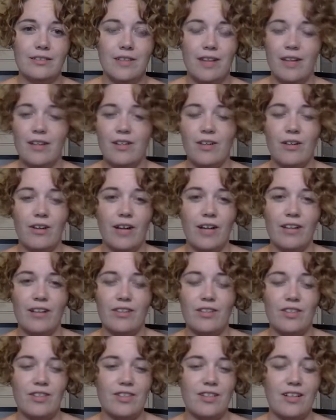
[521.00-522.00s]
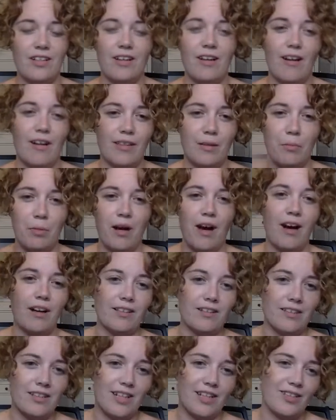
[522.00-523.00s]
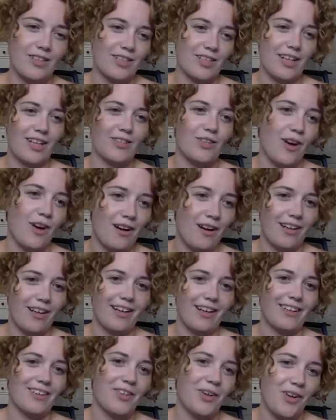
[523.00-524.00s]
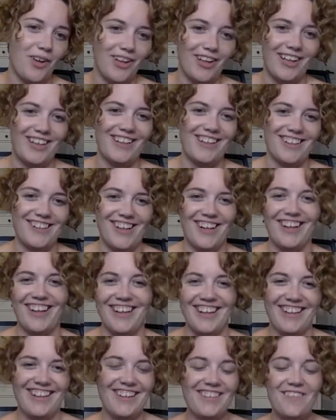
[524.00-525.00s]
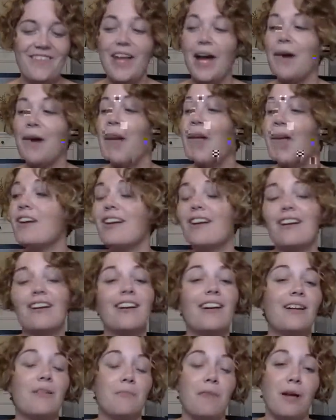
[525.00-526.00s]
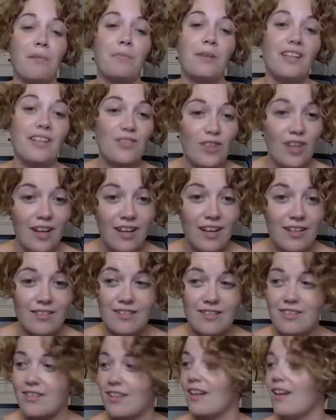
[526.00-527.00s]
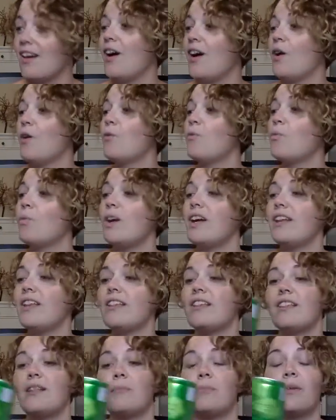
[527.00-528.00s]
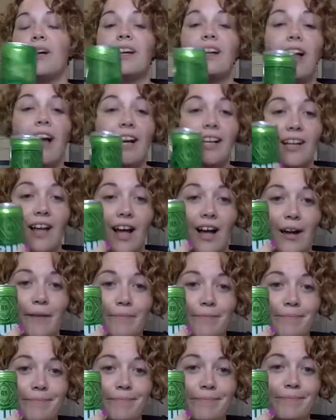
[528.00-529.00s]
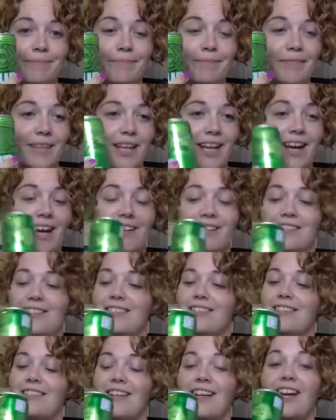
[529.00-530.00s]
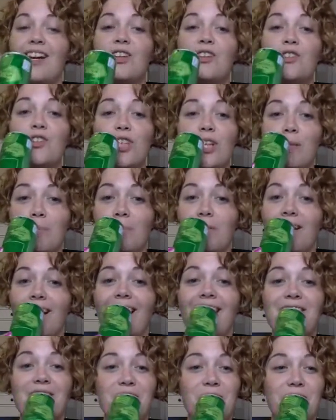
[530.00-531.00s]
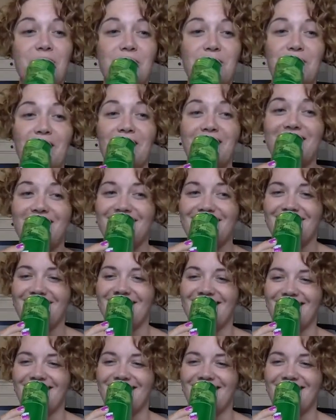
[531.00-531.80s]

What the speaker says: I know I can just get on the box and I just get talking and talking and talking. I'm out here in my PJs with the Bud Light Lime. Yes, cheap and delicious.